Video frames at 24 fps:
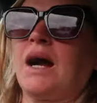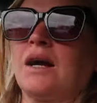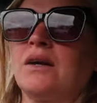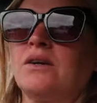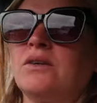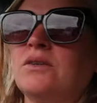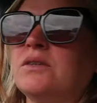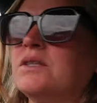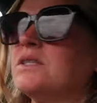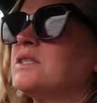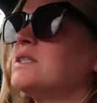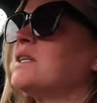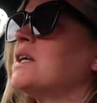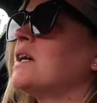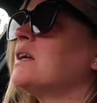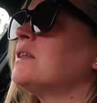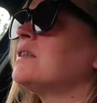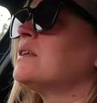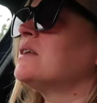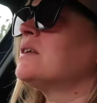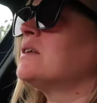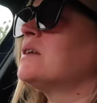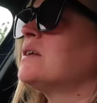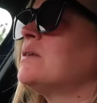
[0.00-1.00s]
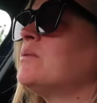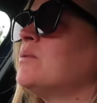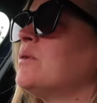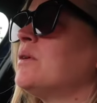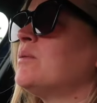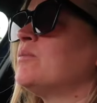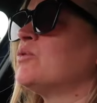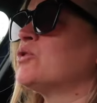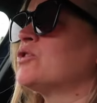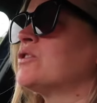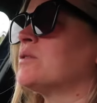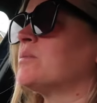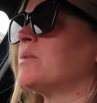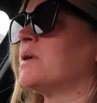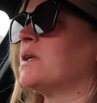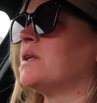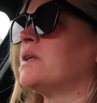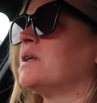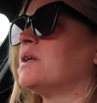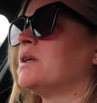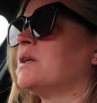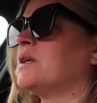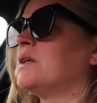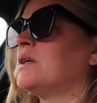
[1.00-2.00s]
Anglesey, I think it was. Must have
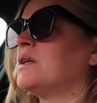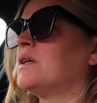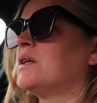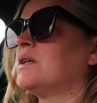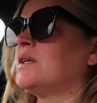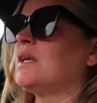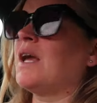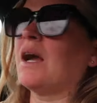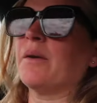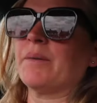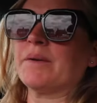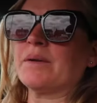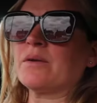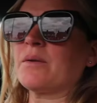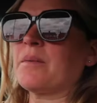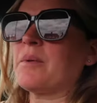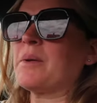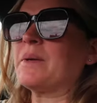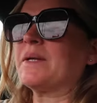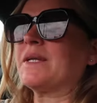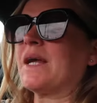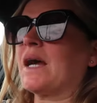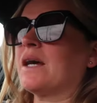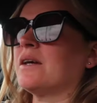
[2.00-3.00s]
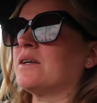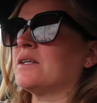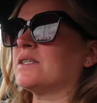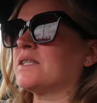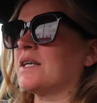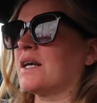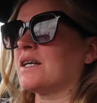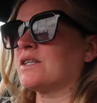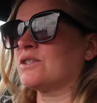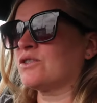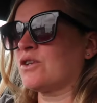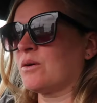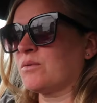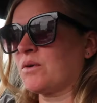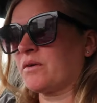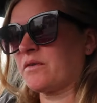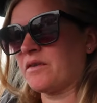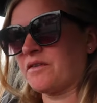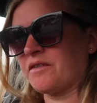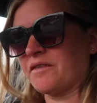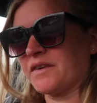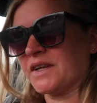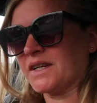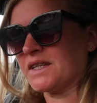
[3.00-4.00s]
been. Yeah, when I was on my way to Anglesey, I stopped off
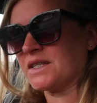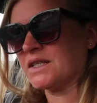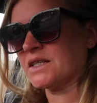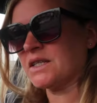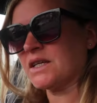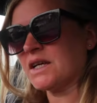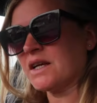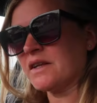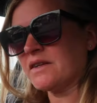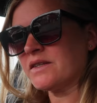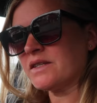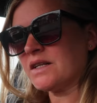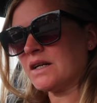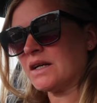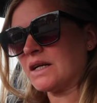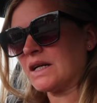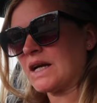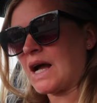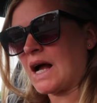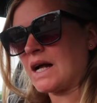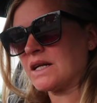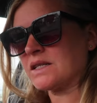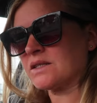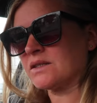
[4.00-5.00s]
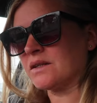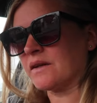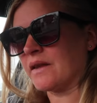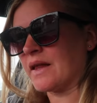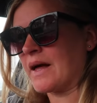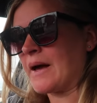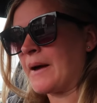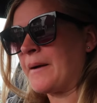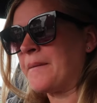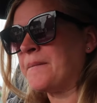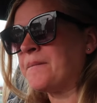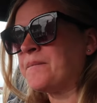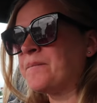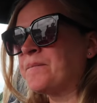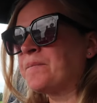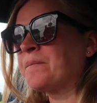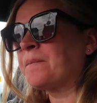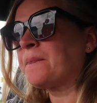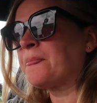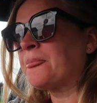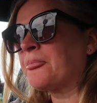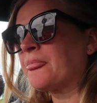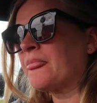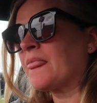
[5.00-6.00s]
at Flint, a little castle there.
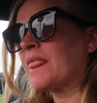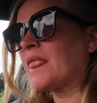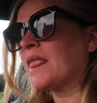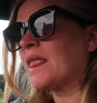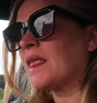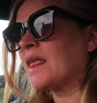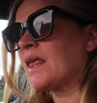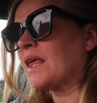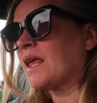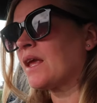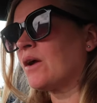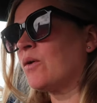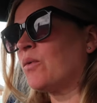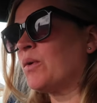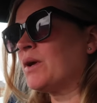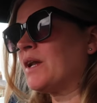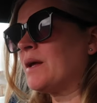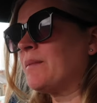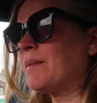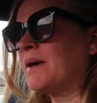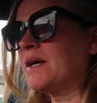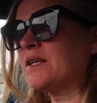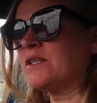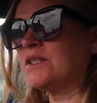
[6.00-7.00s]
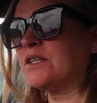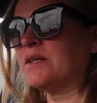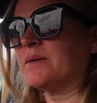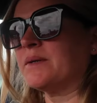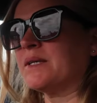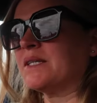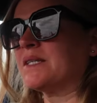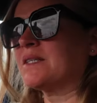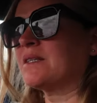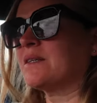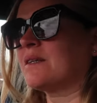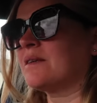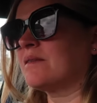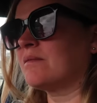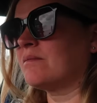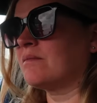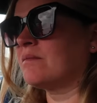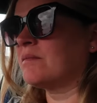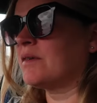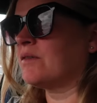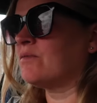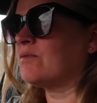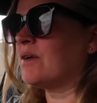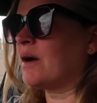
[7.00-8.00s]
What I might do is,
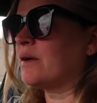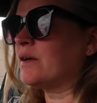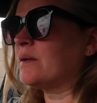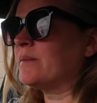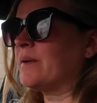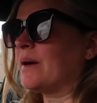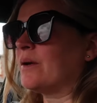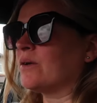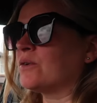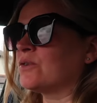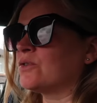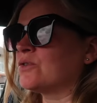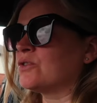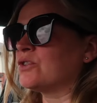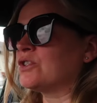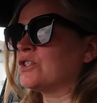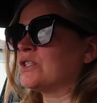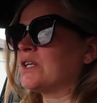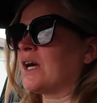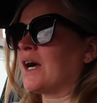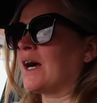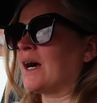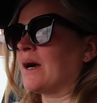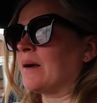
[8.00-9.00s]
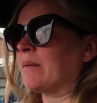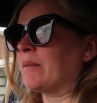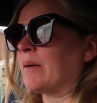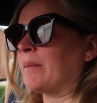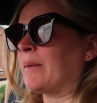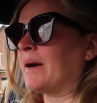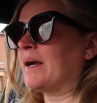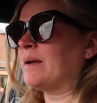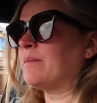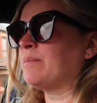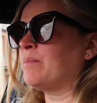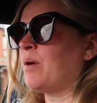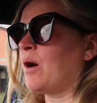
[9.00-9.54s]
around about lunchtime, I might